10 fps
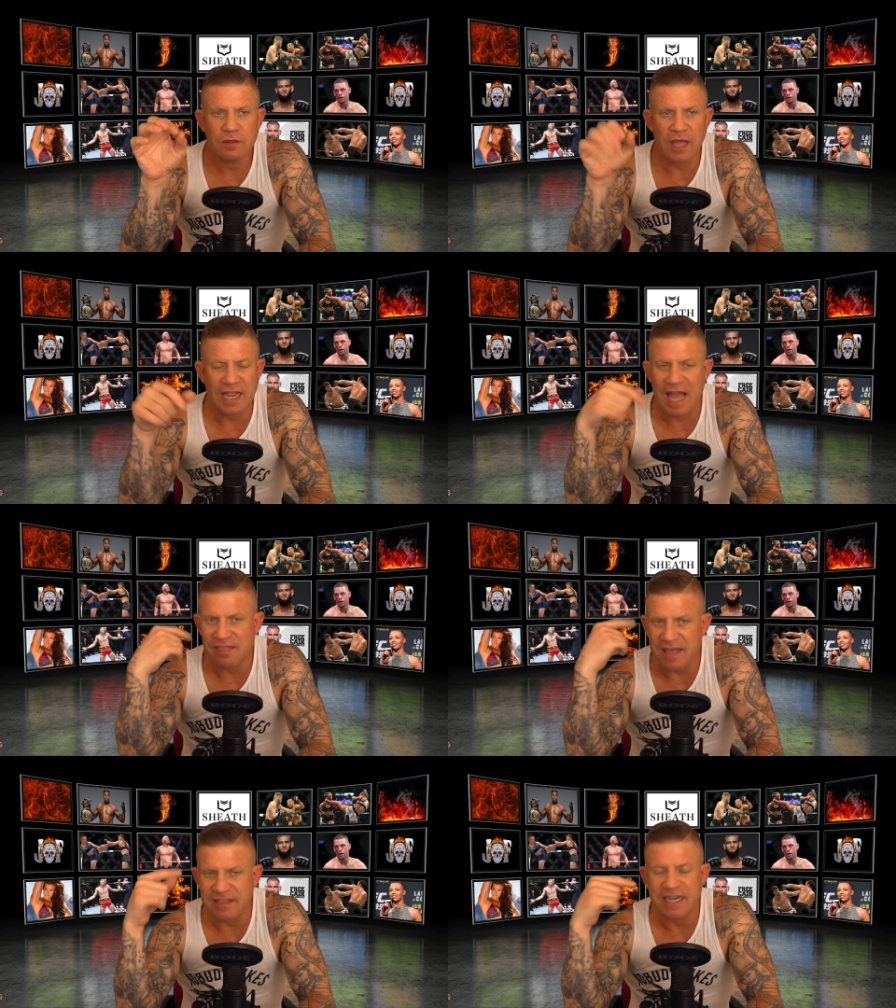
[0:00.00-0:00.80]
Like, I
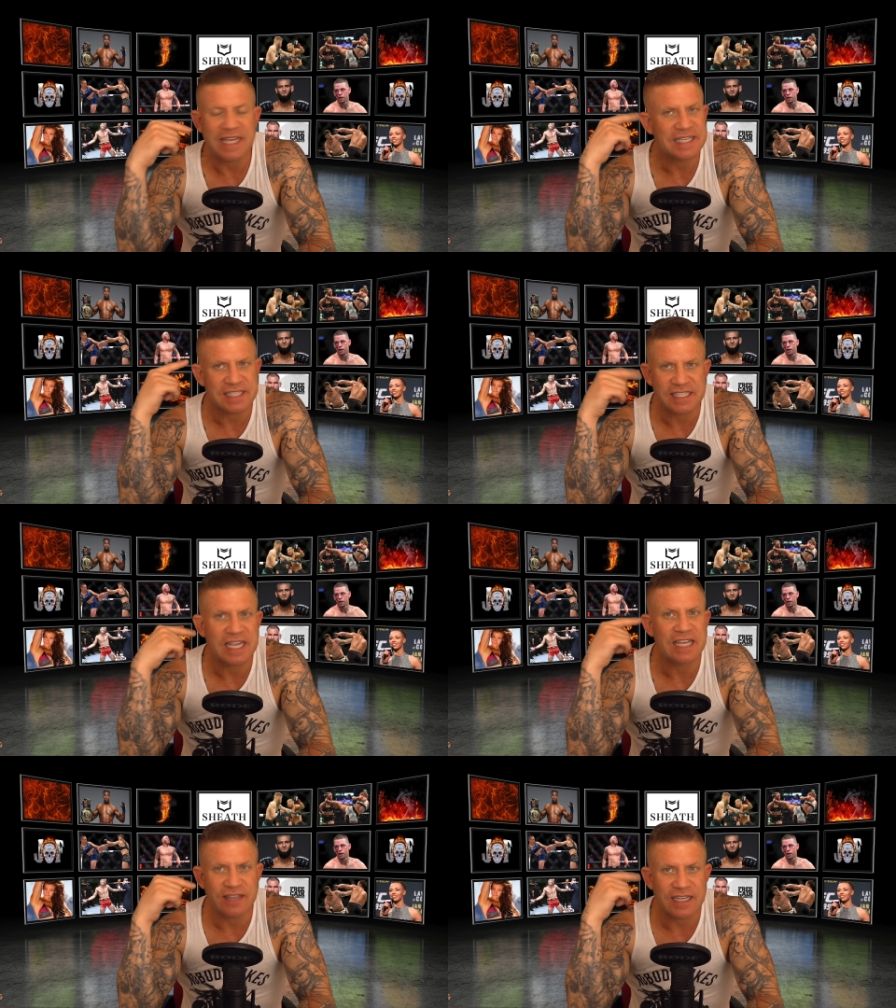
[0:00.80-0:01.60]
think that he is
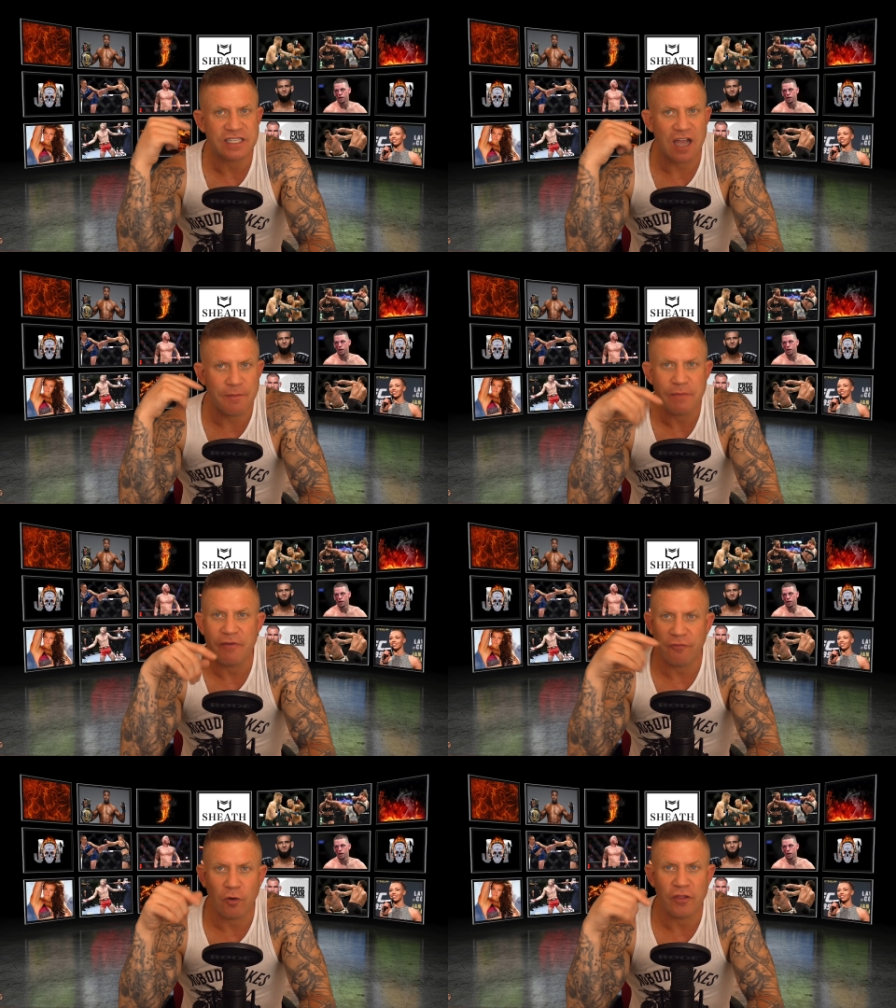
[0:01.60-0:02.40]
seeing things coming
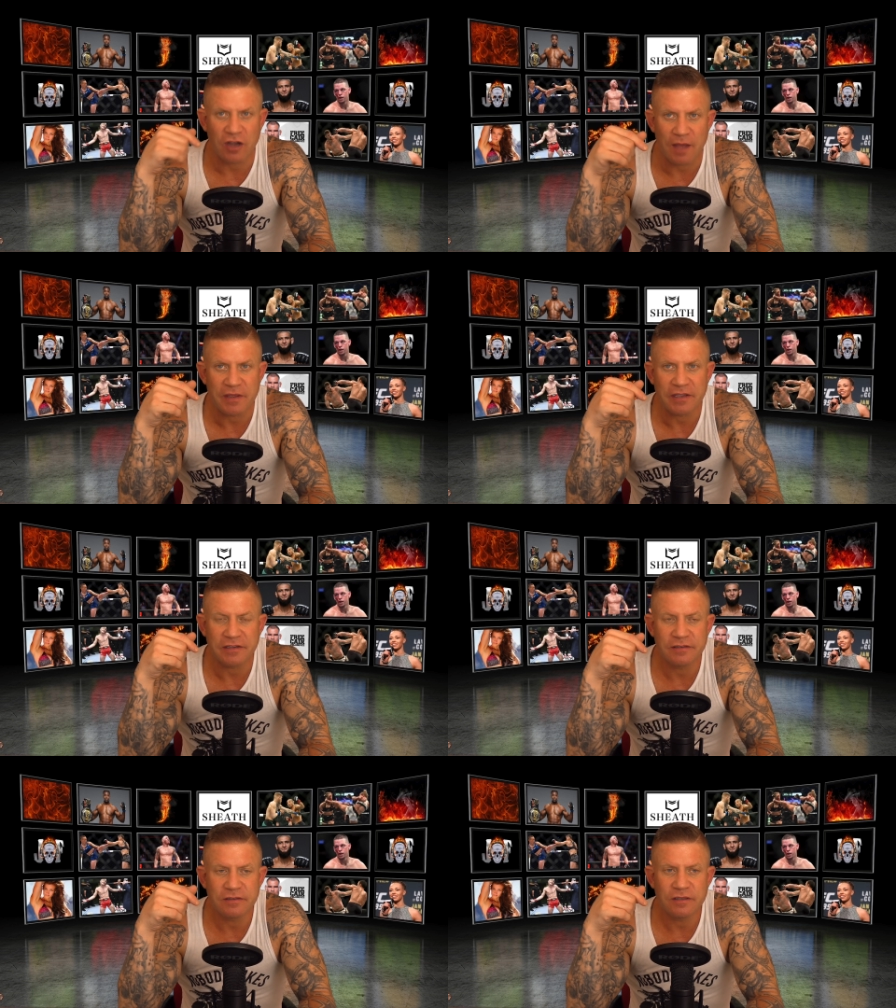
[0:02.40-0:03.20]
before they're
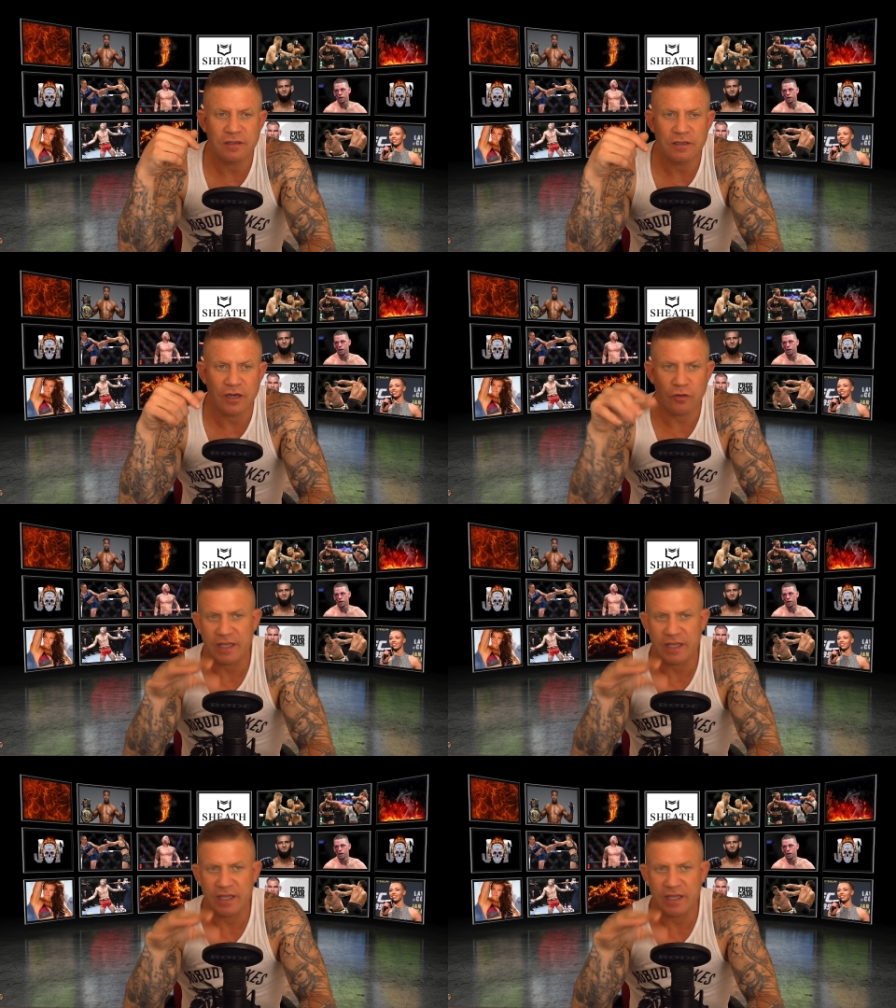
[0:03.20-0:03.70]
coming, you know?